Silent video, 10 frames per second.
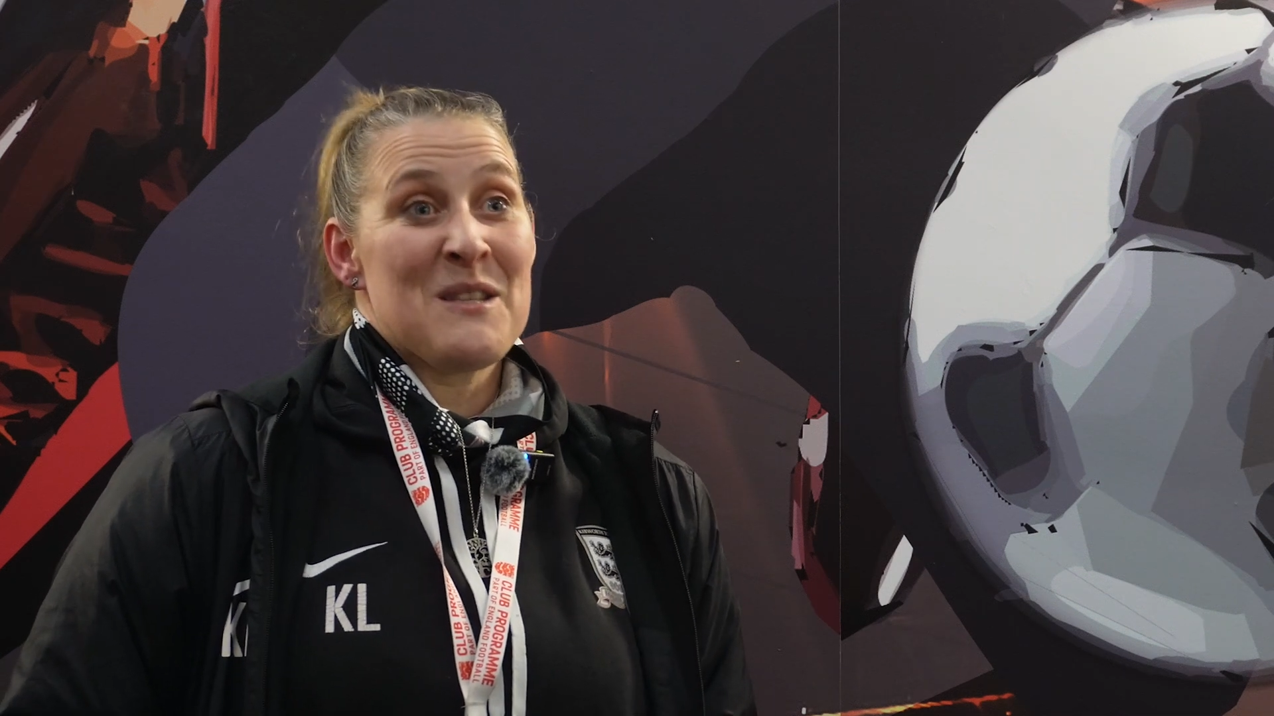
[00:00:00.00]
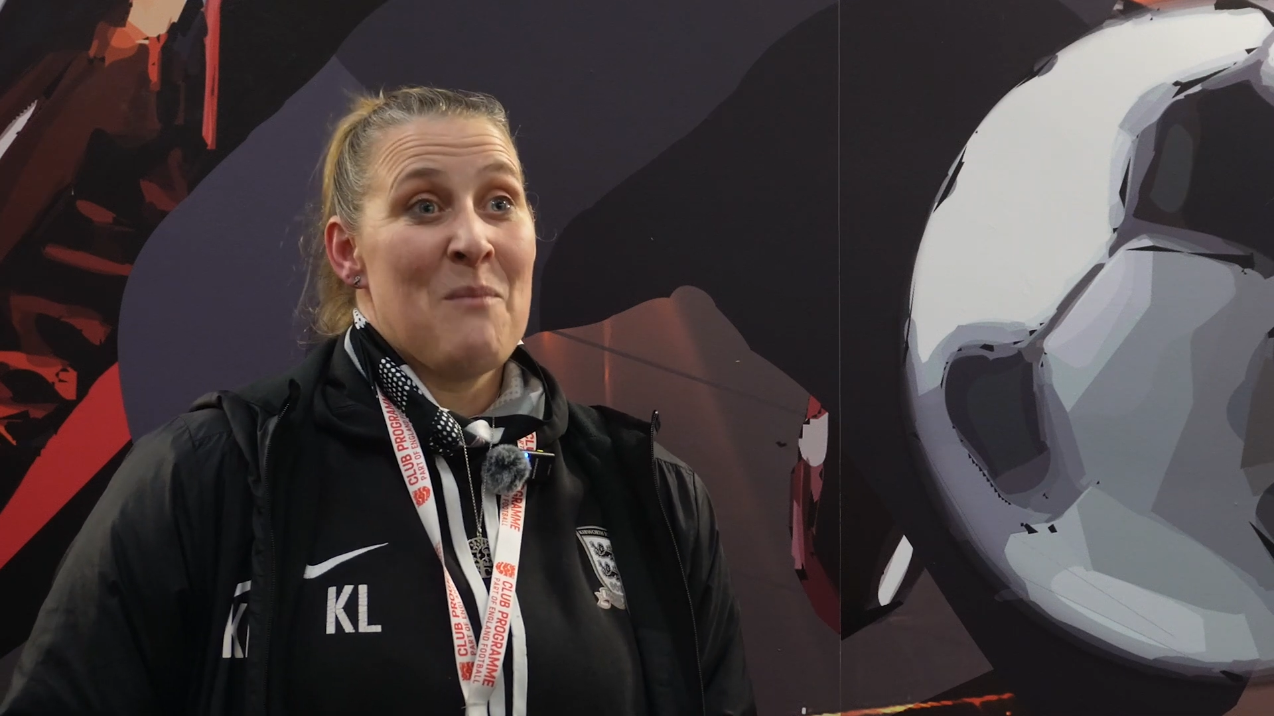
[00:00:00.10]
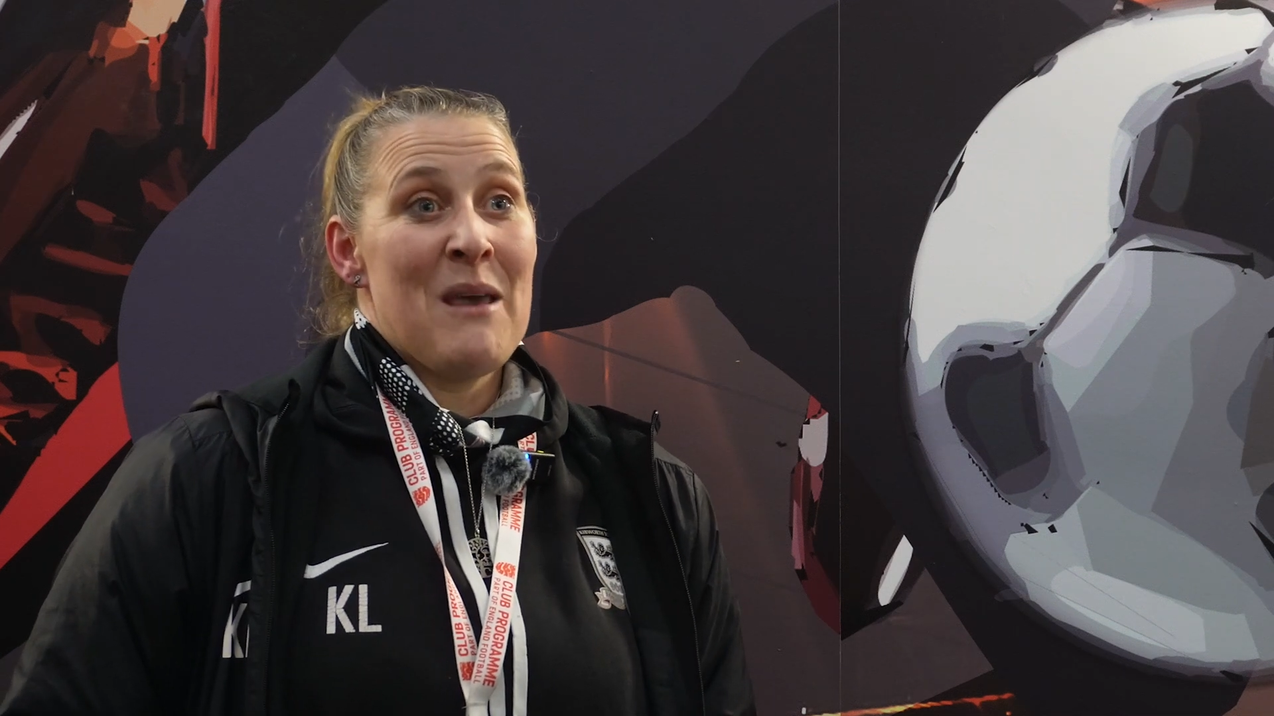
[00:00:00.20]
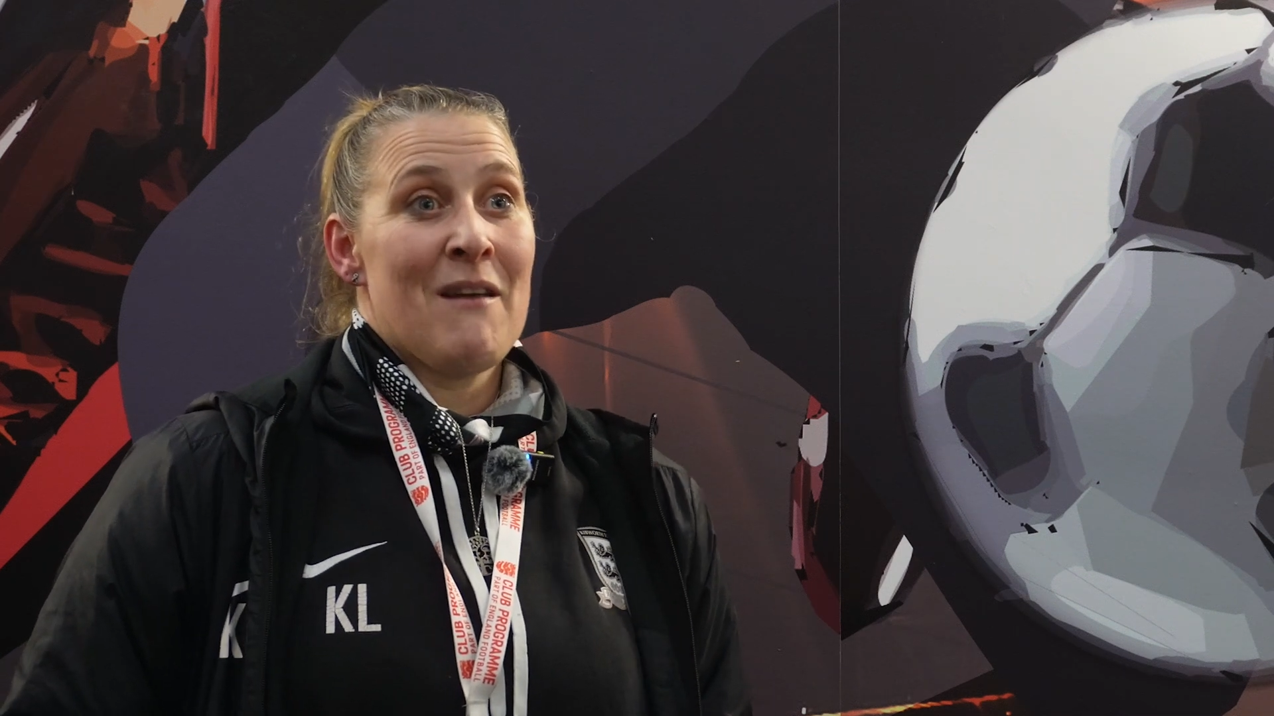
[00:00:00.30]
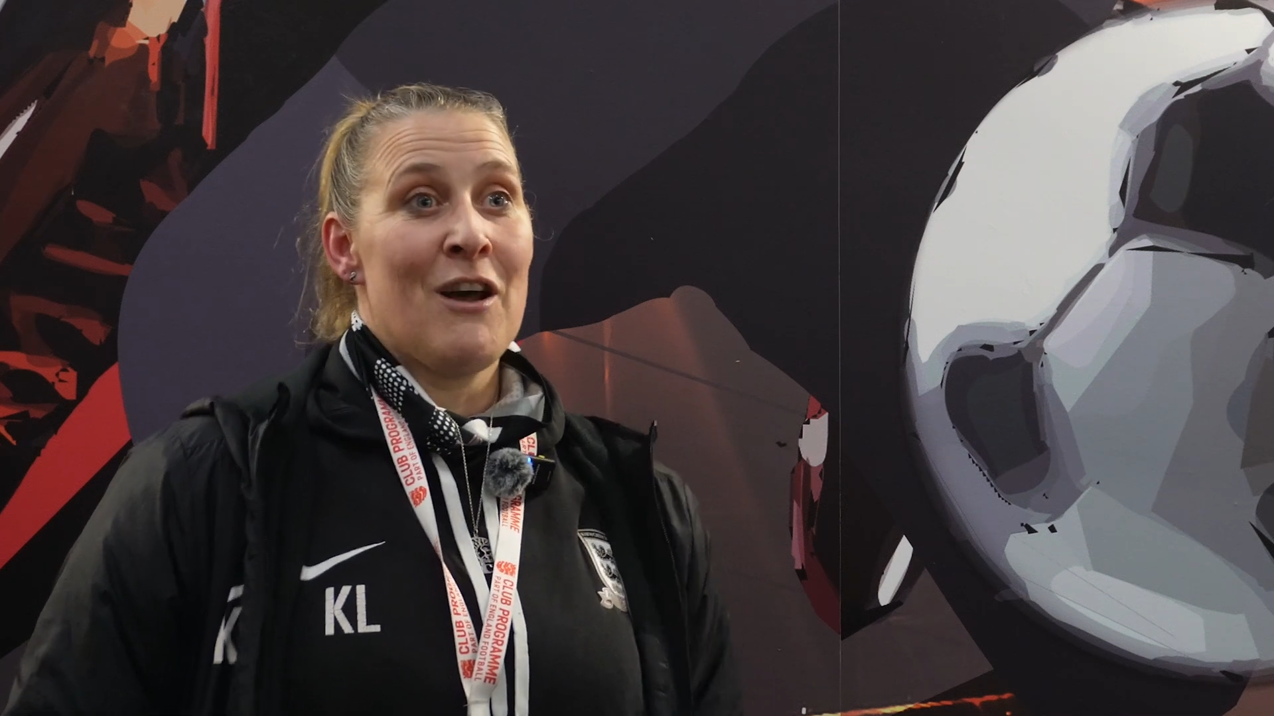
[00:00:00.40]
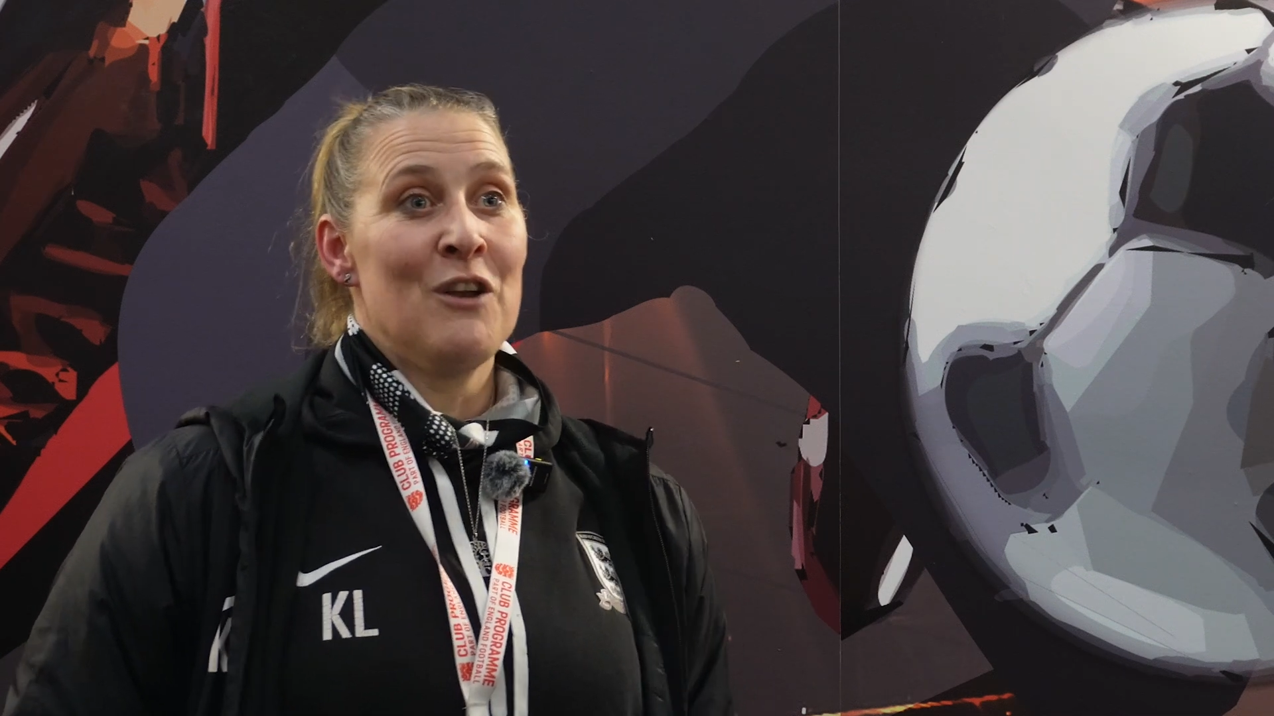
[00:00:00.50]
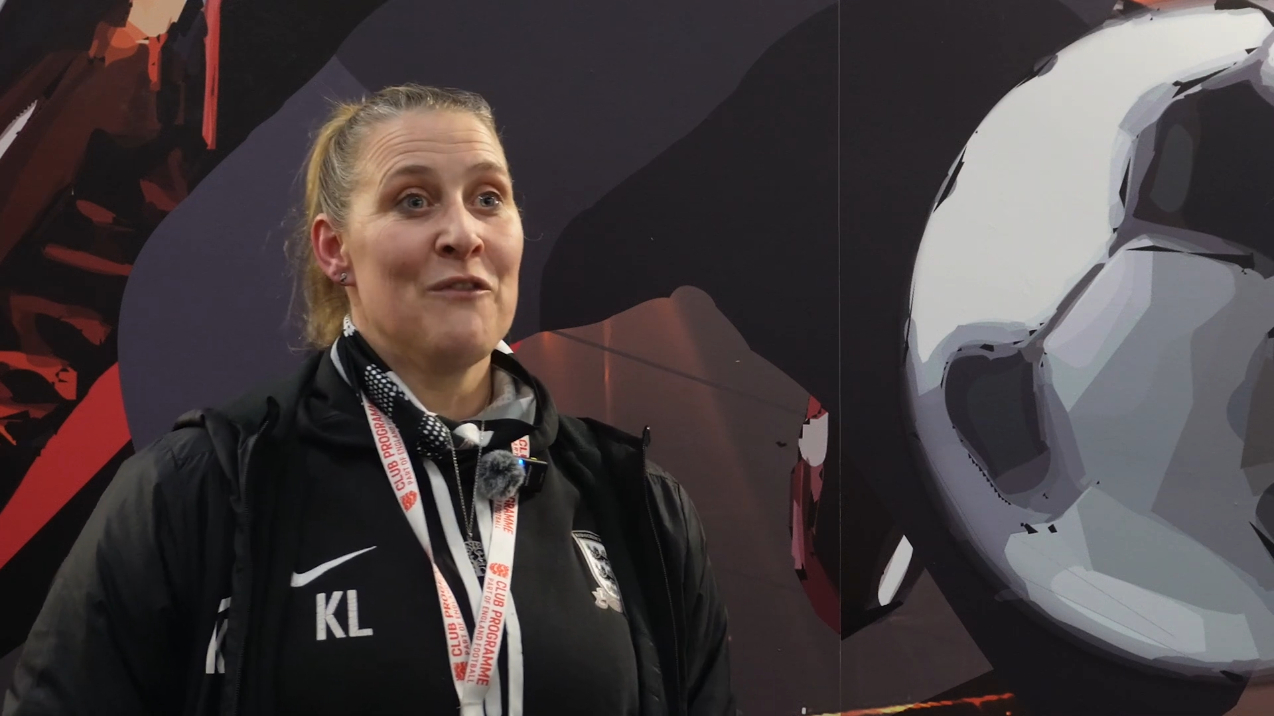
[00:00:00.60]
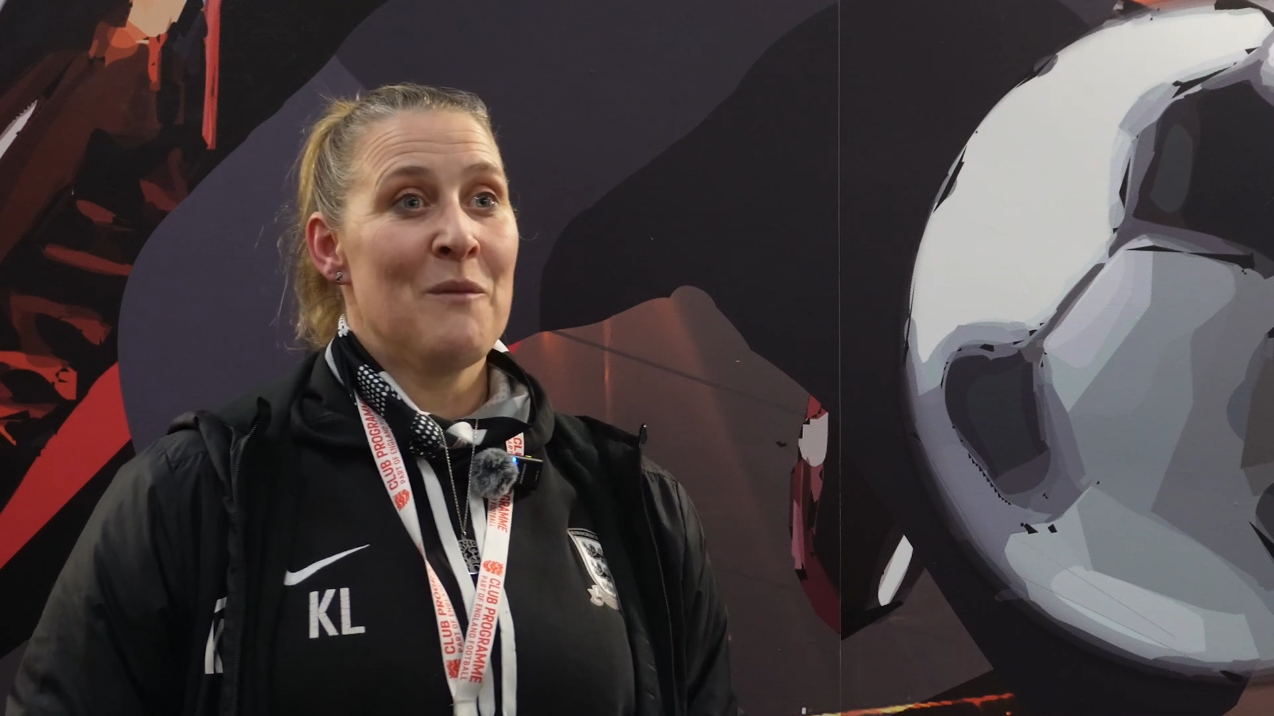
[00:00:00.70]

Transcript: the bit that I love